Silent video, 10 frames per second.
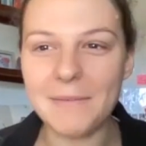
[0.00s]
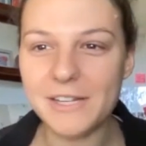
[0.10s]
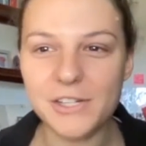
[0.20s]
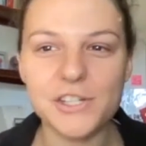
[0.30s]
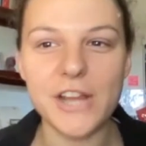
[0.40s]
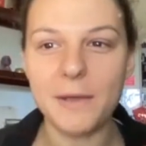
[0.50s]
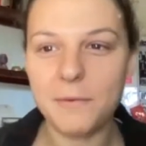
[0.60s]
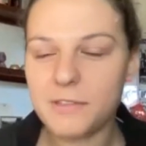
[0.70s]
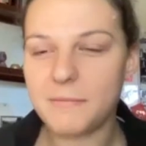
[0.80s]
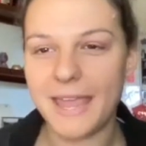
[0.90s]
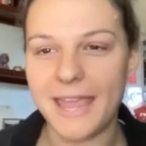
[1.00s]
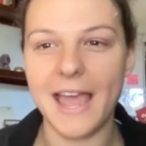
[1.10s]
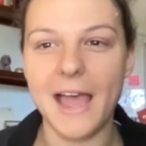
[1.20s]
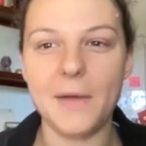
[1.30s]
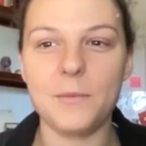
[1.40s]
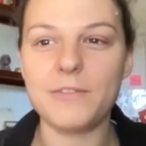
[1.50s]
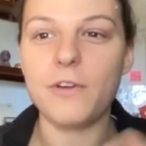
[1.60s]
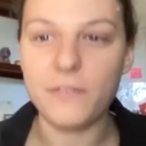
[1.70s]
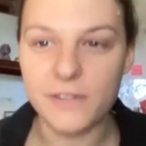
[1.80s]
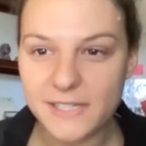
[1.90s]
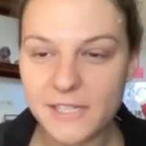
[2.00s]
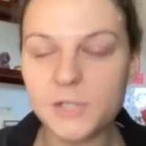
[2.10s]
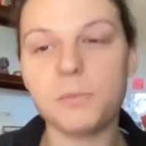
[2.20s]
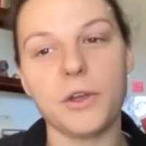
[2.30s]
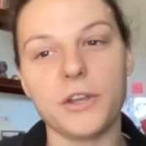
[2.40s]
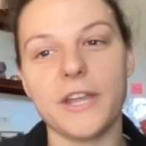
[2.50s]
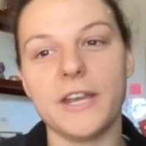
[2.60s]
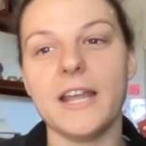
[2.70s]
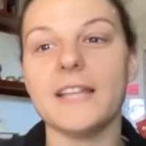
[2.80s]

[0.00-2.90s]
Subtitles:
mean, share with me. We've obviously spoken